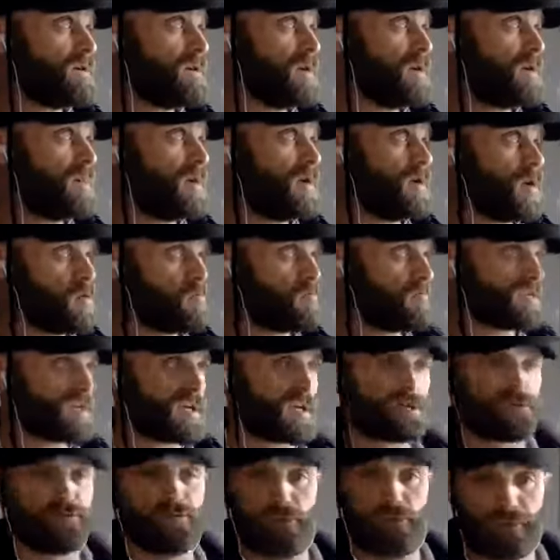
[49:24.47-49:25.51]
about
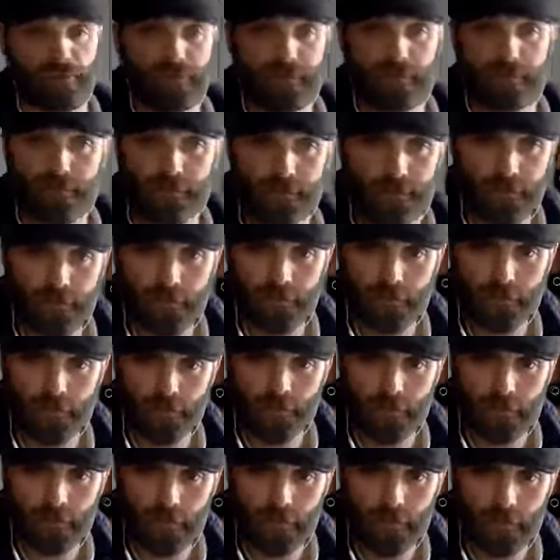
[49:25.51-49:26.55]
homosexuals?"
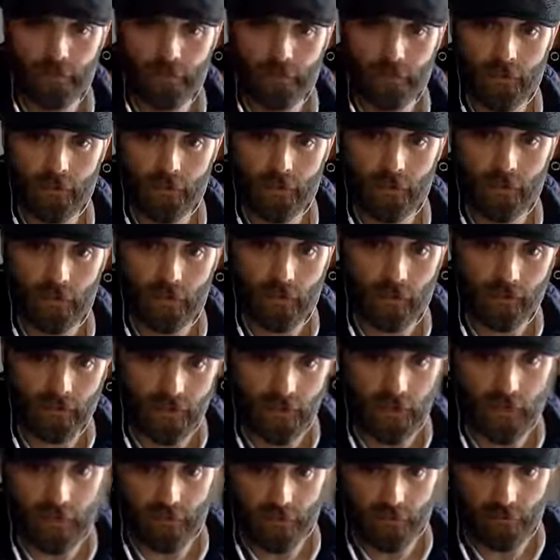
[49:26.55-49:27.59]
That was
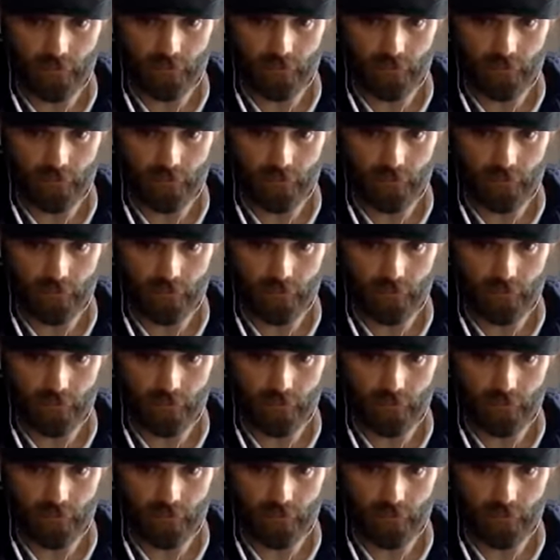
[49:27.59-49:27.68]
it.